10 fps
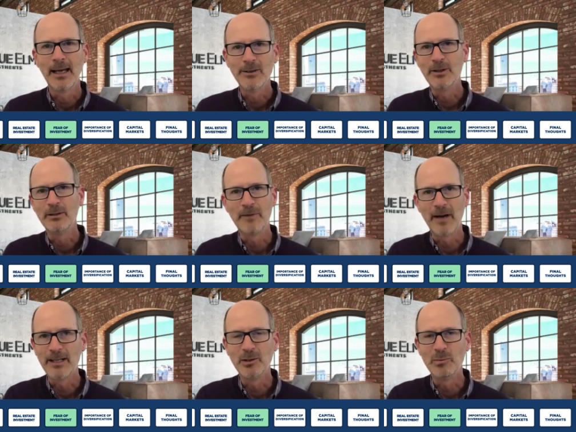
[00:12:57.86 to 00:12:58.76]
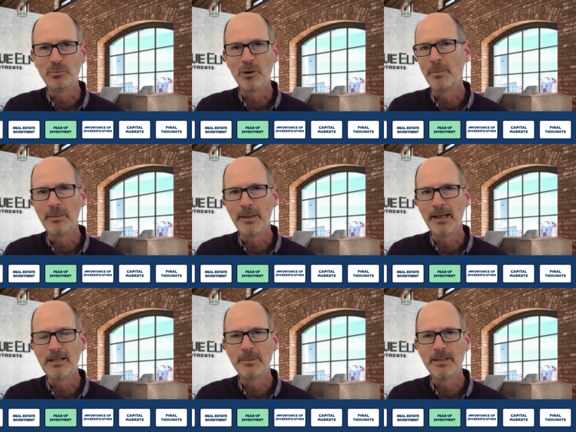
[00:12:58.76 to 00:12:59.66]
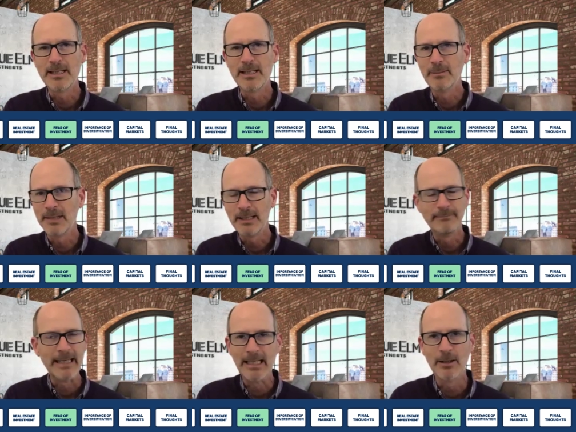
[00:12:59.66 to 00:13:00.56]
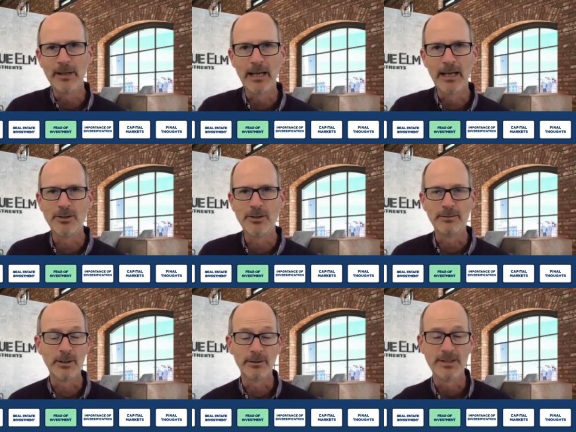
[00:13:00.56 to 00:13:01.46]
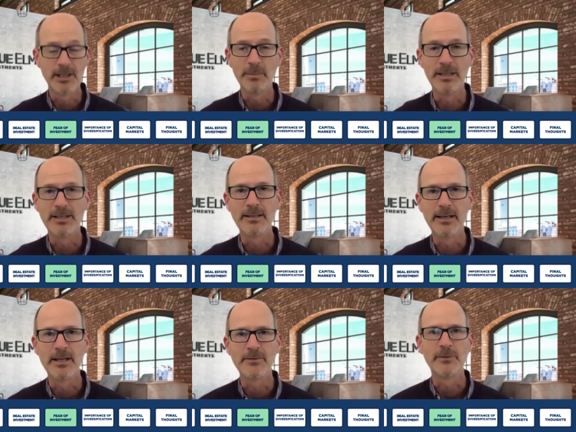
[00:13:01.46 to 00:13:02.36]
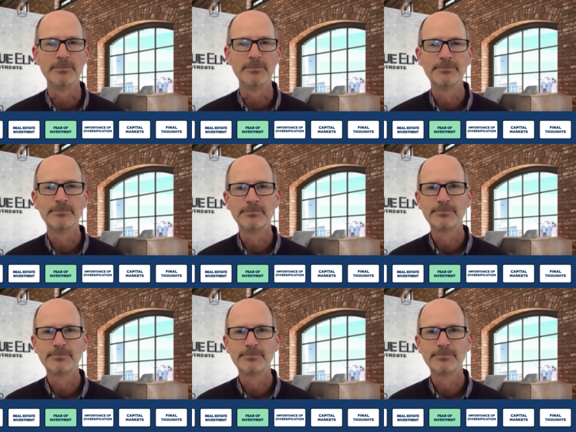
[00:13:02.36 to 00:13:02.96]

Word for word: and you can find a good property management team in any location, you can still be successful.